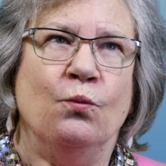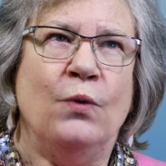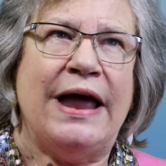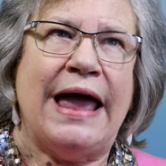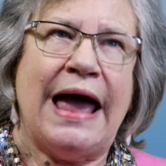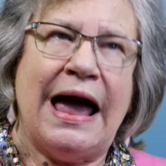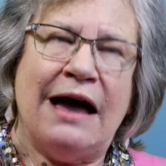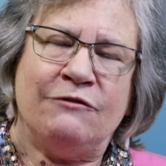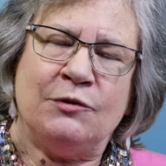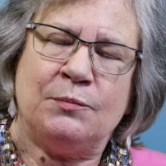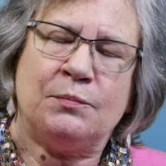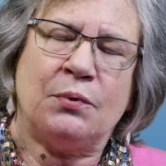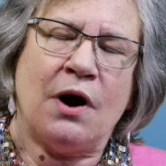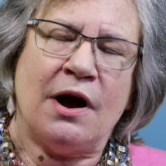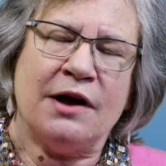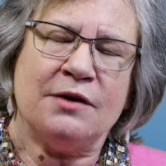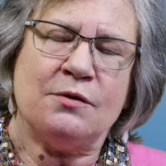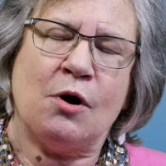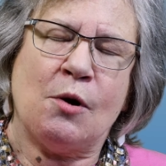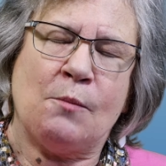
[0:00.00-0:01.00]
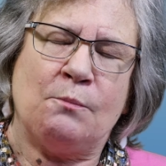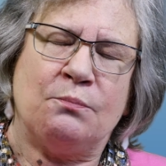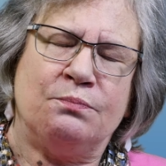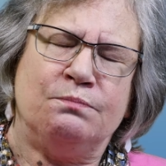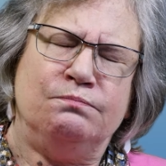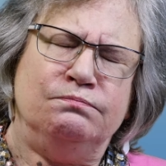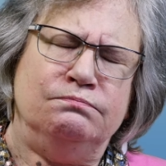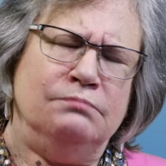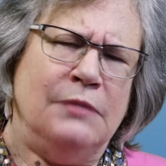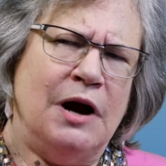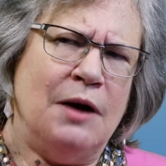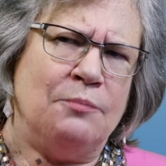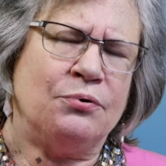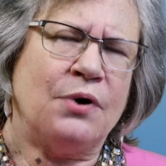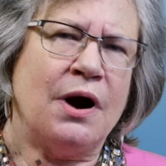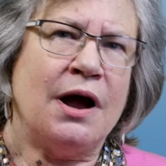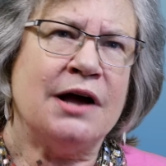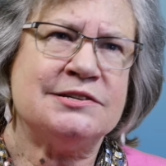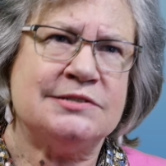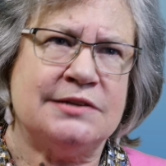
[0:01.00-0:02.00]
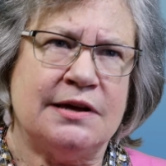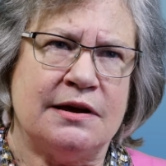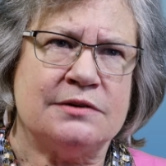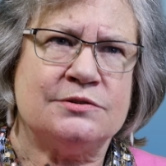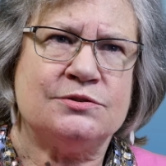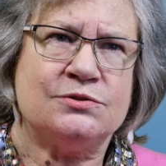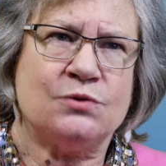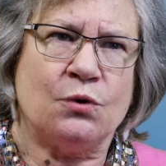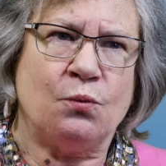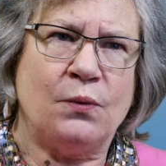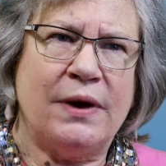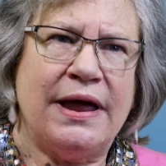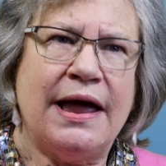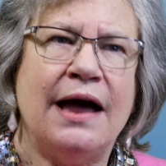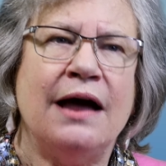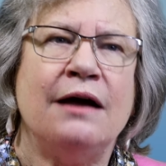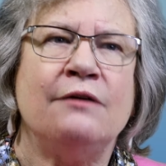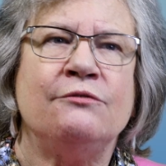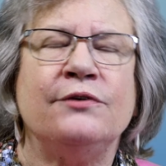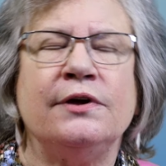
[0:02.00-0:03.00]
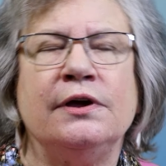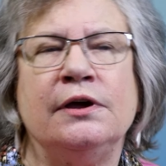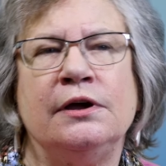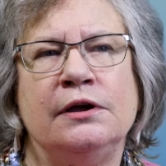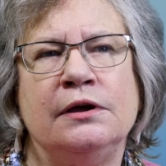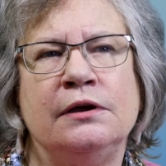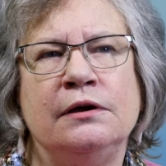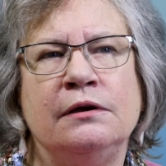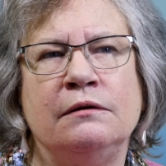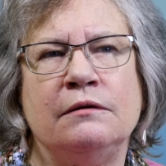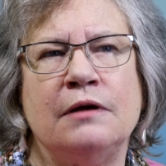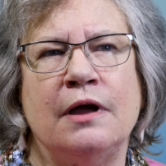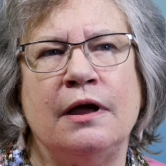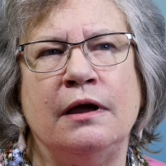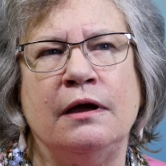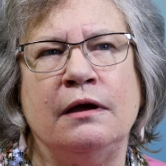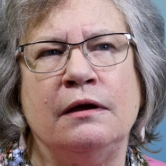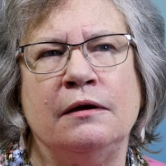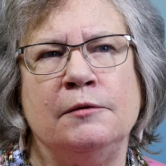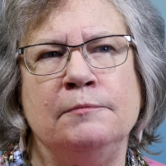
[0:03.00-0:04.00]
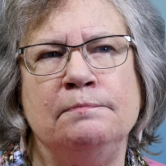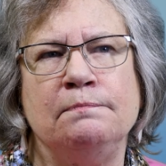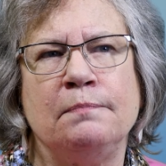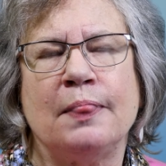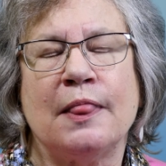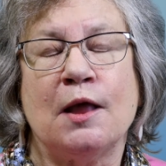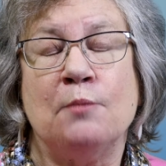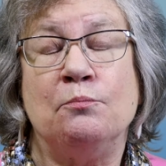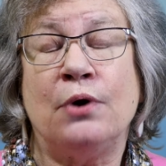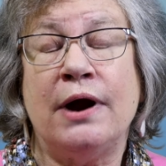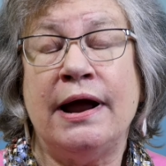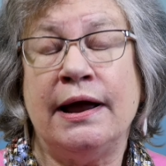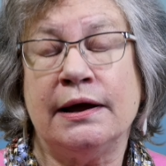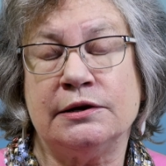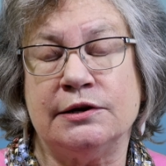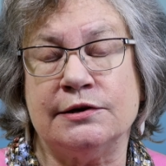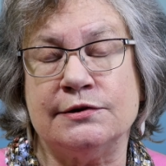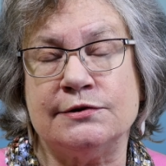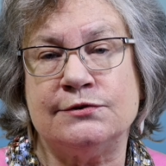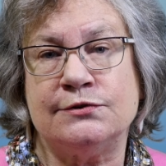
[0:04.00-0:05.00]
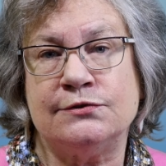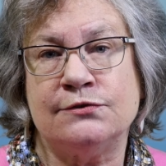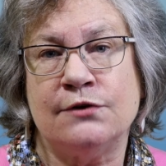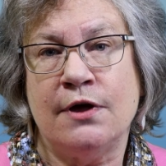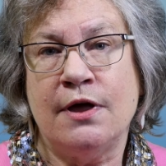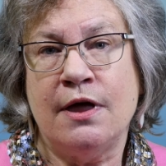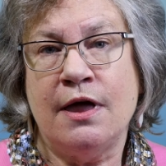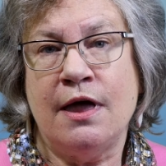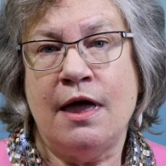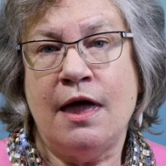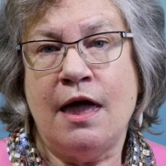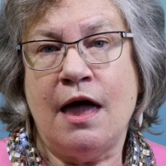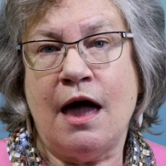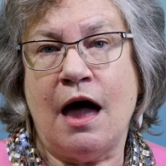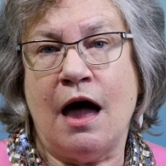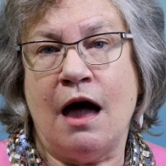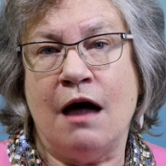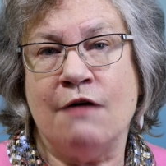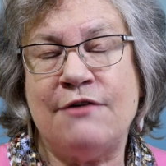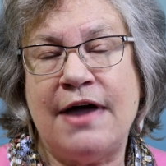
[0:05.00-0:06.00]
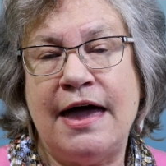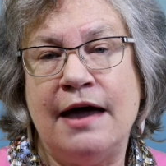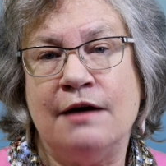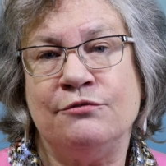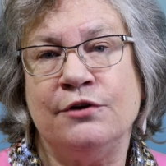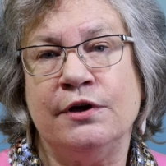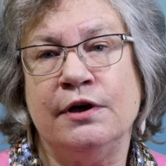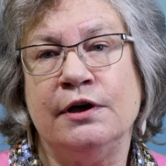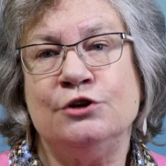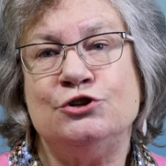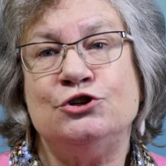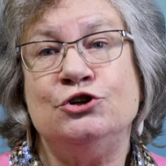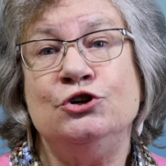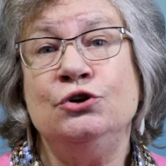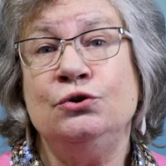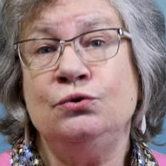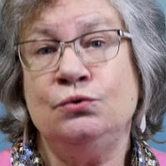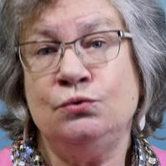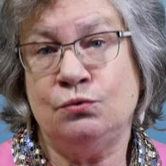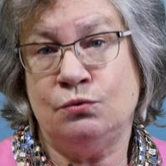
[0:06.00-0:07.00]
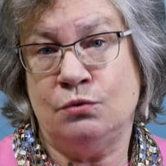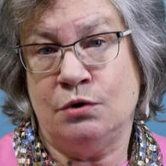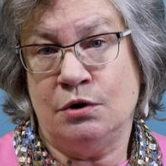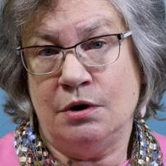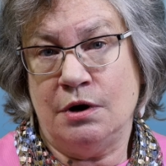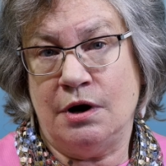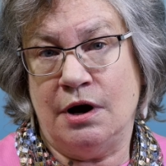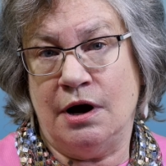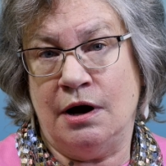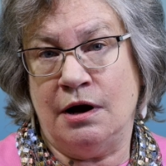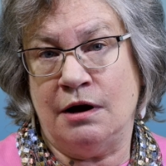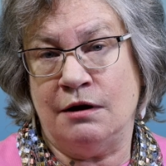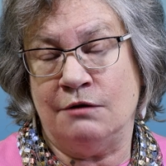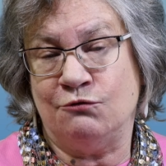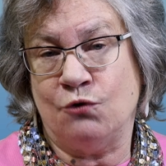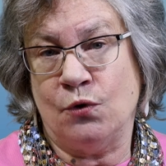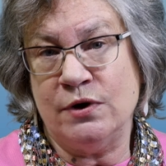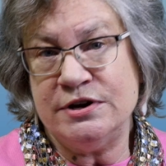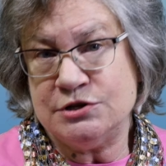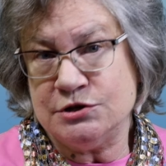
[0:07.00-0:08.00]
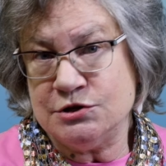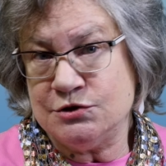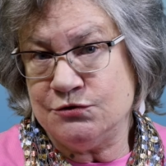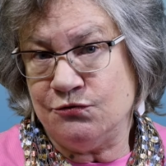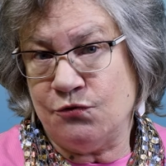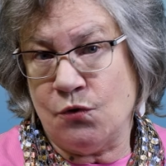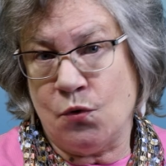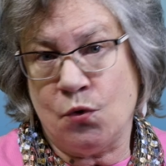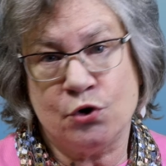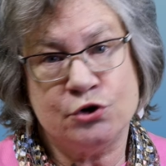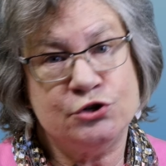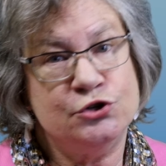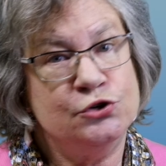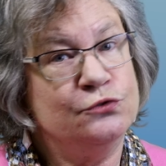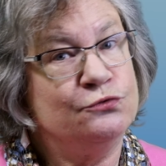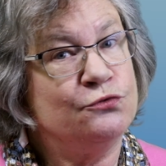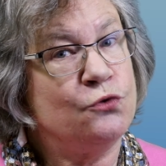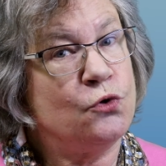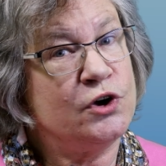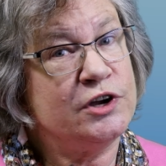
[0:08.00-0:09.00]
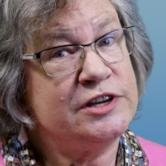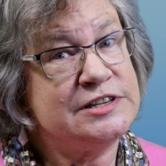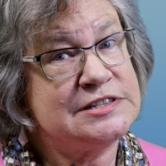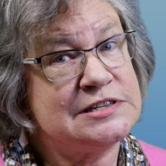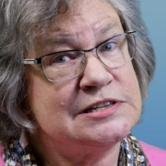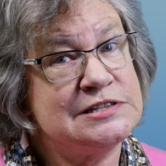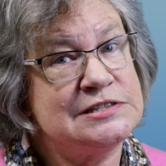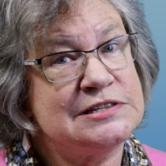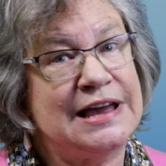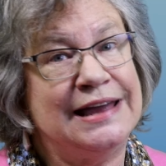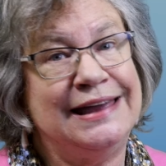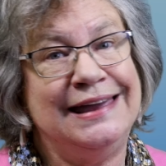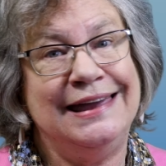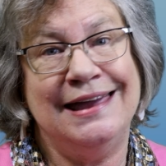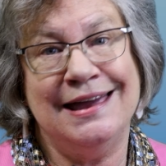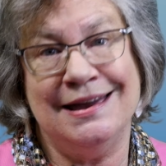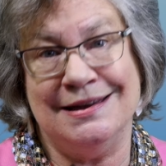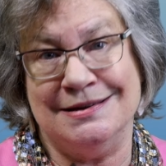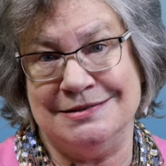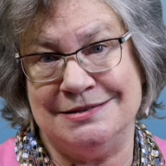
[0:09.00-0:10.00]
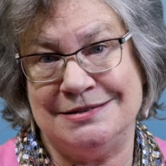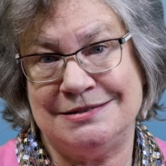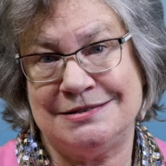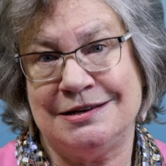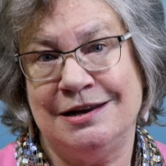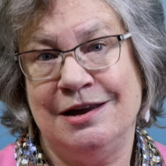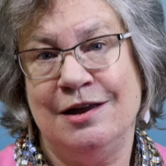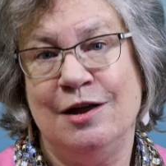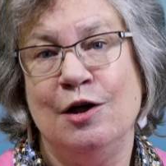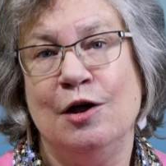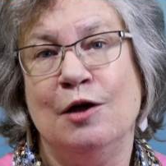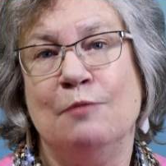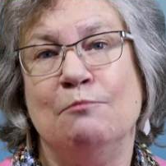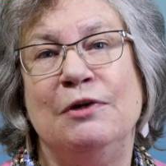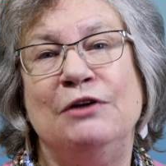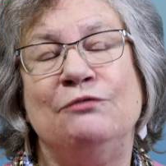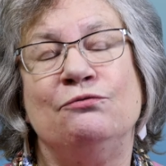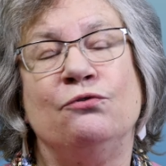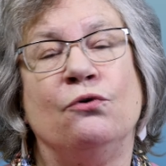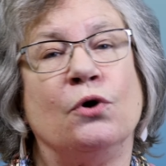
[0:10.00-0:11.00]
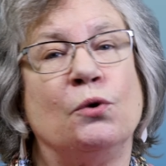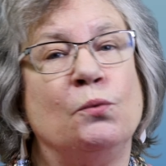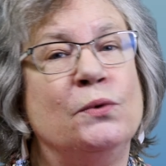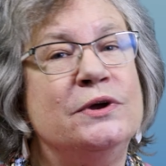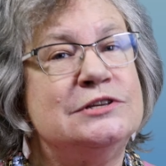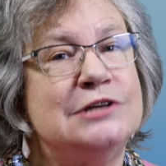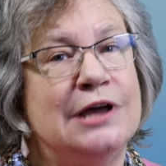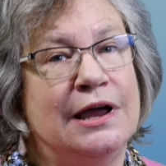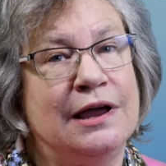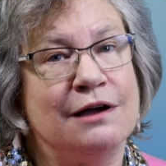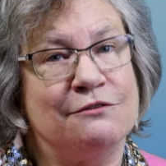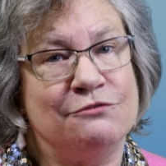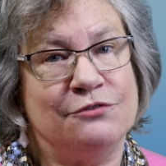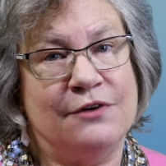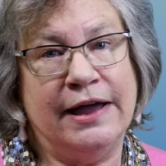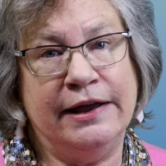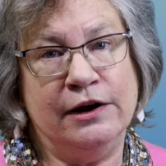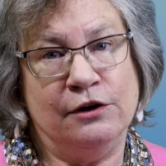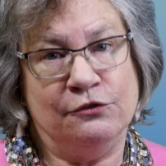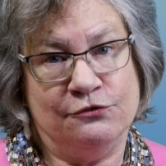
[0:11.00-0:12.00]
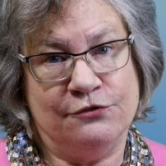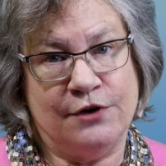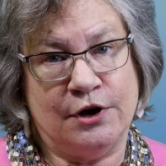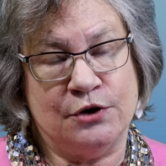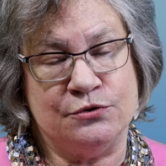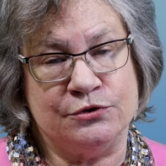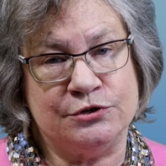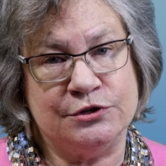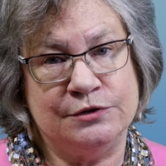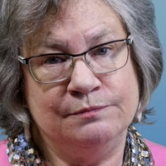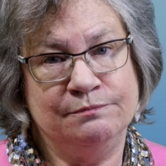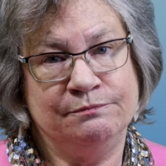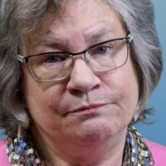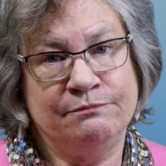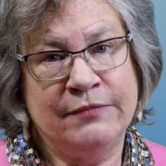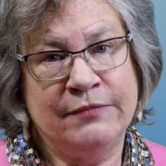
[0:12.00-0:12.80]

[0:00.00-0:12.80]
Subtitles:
We have a process, or we have a practice of having two voices for, two voices against before we take a final vote.